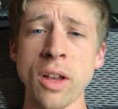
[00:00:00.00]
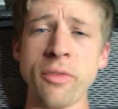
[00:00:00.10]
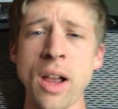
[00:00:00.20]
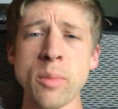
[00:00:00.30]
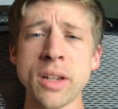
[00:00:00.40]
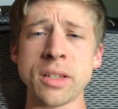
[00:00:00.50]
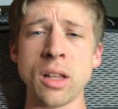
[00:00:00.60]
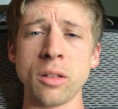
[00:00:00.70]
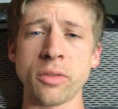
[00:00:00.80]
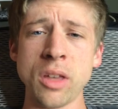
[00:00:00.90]
so i find
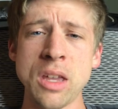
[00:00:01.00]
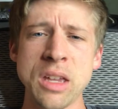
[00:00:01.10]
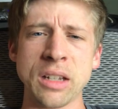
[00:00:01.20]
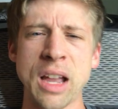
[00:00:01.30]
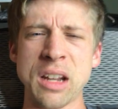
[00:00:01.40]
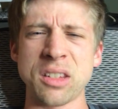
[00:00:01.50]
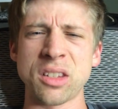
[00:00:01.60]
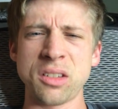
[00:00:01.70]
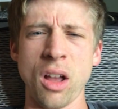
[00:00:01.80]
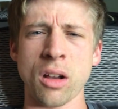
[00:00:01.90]
myself kind of
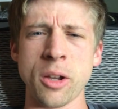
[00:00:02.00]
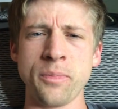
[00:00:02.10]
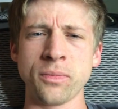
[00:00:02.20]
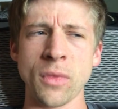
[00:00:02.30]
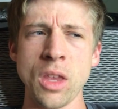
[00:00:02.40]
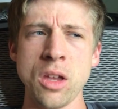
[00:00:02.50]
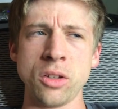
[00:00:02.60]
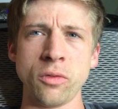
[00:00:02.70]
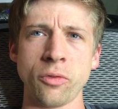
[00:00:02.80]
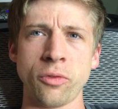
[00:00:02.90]
stuck
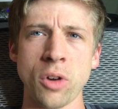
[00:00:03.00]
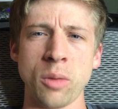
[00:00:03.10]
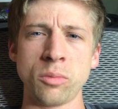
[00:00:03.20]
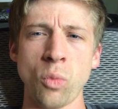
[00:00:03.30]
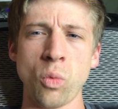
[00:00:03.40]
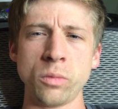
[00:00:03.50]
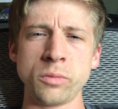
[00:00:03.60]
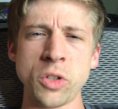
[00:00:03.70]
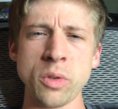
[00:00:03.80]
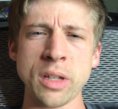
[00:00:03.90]
from
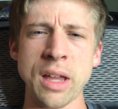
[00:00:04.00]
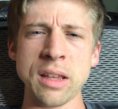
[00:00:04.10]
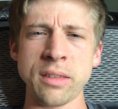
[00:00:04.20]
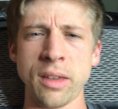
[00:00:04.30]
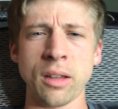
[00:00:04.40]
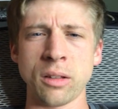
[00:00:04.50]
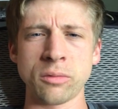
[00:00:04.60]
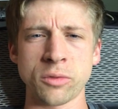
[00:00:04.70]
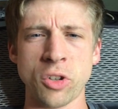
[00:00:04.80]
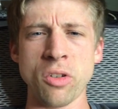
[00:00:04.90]
doing anything
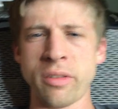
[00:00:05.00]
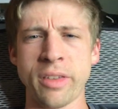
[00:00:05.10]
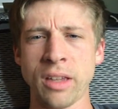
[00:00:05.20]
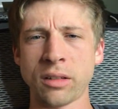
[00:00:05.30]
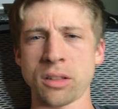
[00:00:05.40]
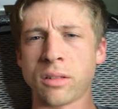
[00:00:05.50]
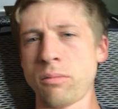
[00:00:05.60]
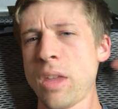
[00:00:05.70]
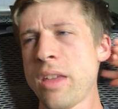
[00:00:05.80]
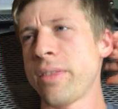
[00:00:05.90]
certain things
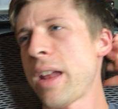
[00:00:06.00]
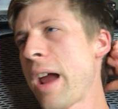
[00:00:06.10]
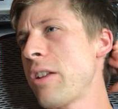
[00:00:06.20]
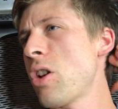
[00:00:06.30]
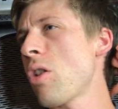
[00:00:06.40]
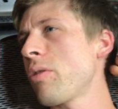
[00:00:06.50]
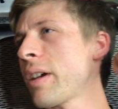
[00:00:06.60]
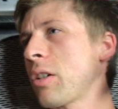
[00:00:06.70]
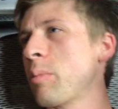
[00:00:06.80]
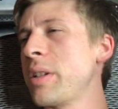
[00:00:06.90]
that i know
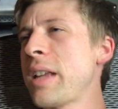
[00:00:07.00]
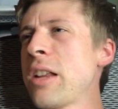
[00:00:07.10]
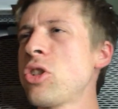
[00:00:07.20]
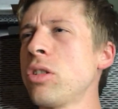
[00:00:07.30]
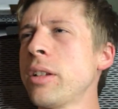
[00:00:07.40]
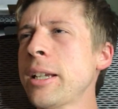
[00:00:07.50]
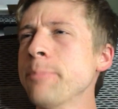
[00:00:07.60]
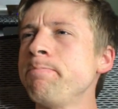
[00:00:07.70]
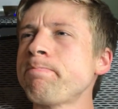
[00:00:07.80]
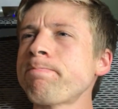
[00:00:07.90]
that could
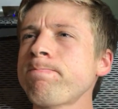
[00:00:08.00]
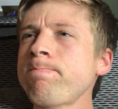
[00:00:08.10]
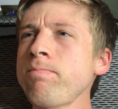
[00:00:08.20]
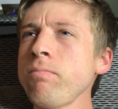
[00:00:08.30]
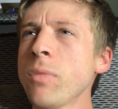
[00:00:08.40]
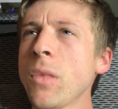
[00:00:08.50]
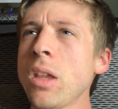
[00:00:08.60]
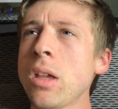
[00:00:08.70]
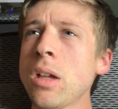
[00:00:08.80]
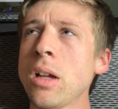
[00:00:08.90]
potentially
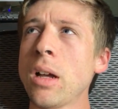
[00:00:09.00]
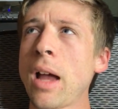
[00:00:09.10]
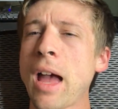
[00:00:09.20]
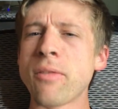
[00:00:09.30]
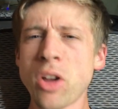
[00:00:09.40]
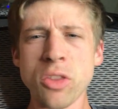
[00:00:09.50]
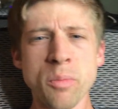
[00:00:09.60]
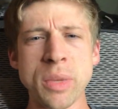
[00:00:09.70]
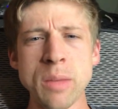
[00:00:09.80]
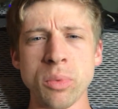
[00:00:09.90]
have
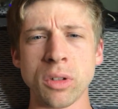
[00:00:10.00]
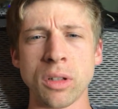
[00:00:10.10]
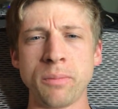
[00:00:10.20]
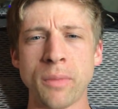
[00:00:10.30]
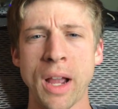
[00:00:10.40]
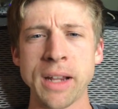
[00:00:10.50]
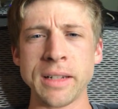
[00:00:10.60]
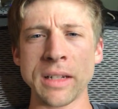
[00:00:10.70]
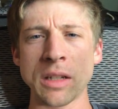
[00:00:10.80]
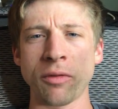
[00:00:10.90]
other people
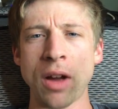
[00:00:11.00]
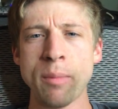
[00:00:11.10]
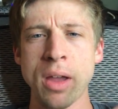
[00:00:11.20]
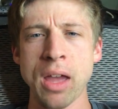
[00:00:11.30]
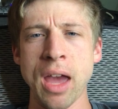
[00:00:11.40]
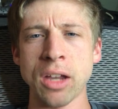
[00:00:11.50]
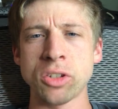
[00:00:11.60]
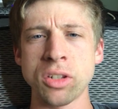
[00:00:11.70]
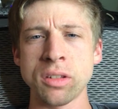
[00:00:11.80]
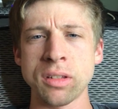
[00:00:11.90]
identify my
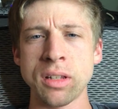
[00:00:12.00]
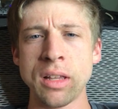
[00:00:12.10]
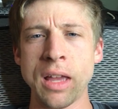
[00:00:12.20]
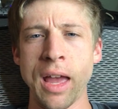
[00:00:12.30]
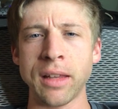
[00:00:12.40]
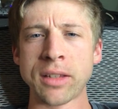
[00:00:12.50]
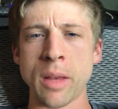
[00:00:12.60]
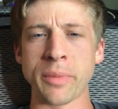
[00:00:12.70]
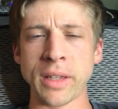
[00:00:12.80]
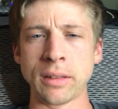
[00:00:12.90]
actions as
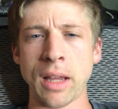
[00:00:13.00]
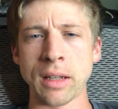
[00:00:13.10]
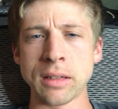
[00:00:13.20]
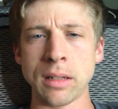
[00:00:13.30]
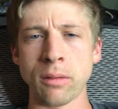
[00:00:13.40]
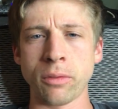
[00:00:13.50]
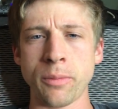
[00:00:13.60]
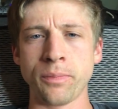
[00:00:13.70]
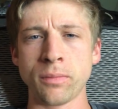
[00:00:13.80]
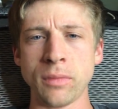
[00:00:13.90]
something
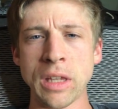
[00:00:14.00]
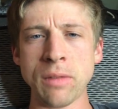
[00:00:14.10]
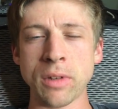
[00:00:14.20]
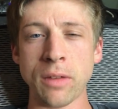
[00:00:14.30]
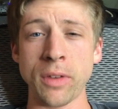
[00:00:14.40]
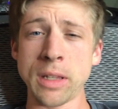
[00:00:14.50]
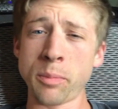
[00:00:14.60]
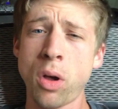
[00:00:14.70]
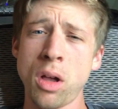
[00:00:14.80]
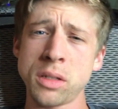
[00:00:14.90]
negative even if it
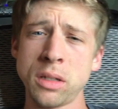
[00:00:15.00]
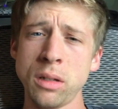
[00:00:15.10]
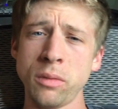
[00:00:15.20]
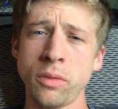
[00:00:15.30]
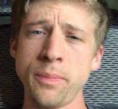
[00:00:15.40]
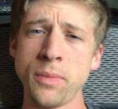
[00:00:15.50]
is positive